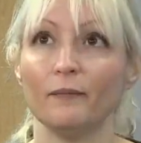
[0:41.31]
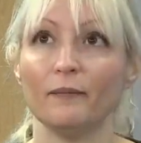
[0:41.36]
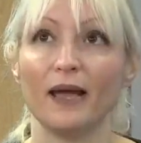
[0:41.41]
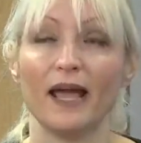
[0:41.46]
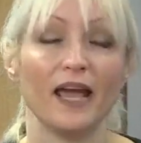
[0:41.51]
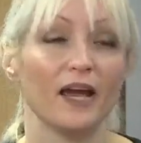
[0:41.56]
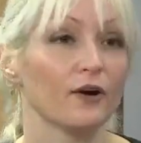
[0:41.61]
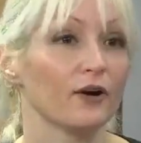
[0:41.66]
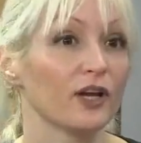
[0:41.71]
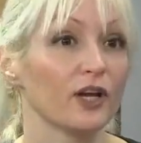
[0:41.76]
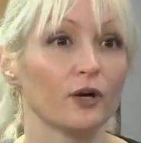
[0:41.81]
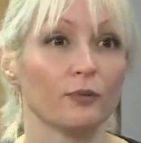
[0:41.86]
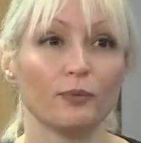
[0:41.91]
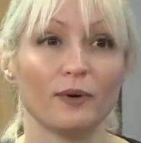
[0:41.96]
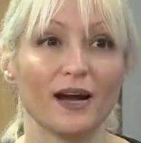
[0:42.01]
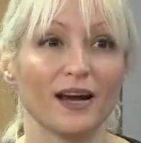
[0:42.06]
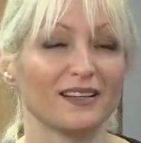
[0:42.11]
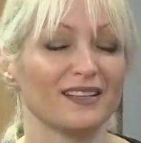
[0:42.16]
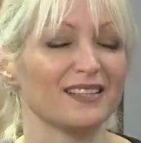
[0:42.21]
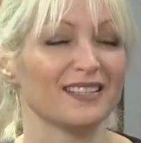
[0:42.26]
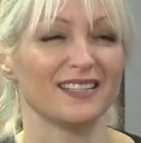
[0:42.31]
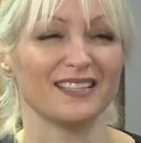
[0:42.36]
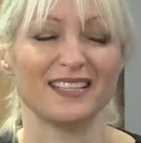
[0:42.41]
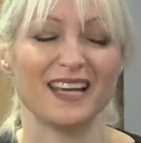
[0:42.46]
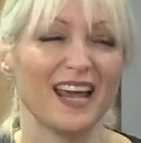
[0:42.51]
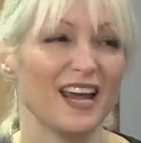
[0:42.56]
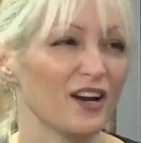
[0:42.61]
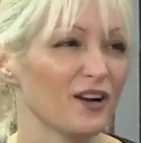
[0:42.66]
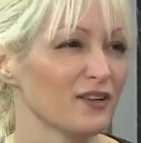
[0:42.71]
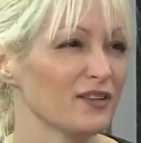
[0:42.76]
hair care practices,
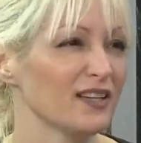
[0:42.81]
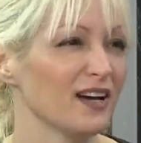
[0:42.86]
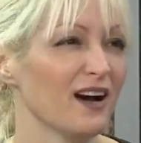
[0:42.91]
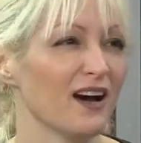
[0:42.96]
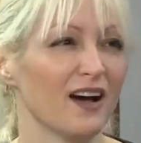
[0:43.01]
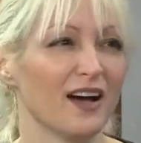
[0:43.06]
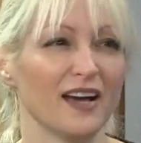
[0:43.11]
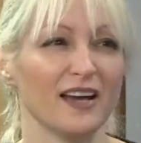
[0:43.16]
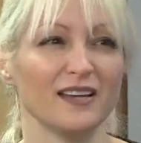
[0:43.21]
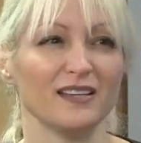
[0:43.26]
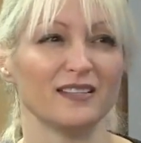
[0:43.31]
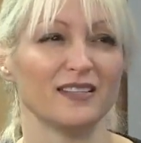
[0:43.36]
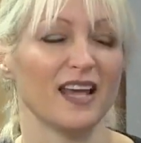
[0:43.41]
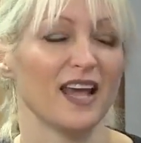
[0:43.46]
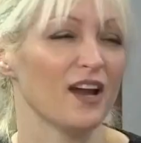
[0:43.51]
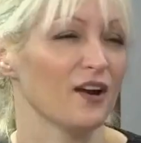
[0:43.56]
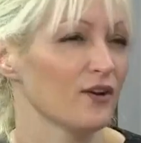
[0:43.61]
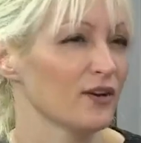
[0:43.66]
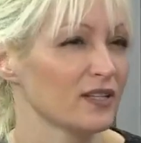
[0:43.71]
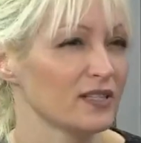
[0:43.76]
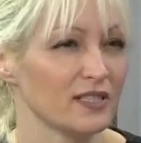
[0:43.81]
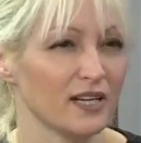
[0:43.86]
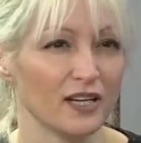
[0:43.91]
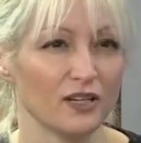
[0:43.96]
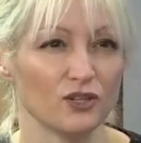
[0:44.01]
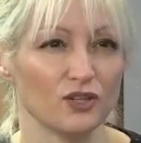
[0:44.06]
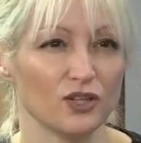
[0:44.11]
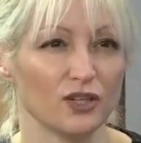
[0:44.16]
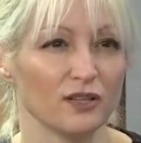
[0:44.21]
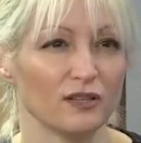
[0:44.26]
hair dyes, hair
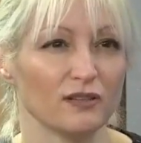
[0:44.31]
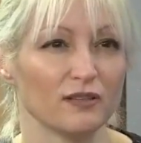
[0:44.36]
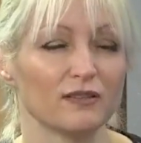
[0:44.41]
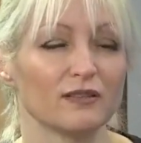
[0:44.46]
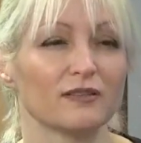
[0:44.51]
extensions.